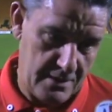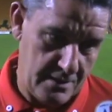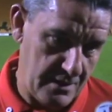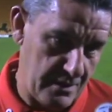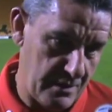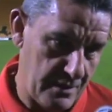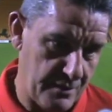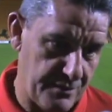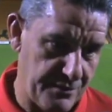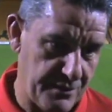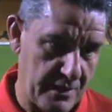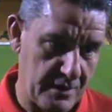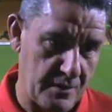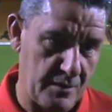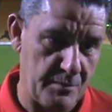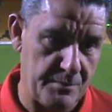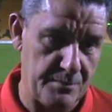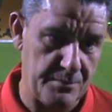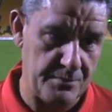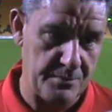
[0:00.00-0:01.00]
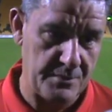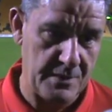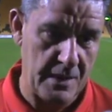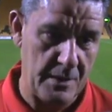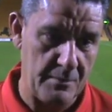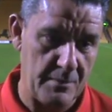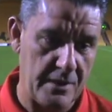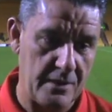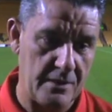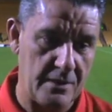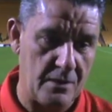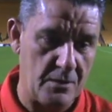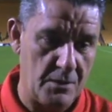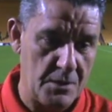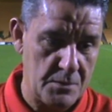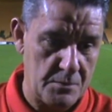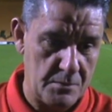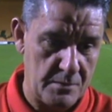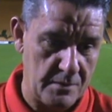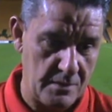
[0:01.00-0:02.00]
Uh, the fact that him and the
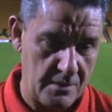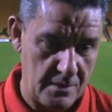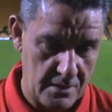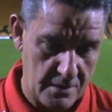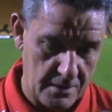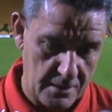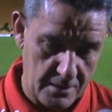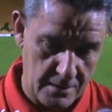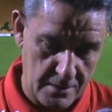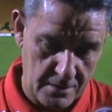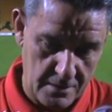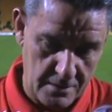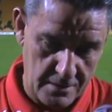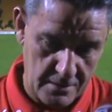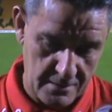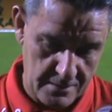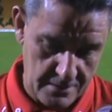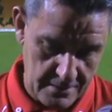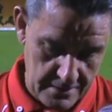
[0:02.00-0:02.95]
linesman uh,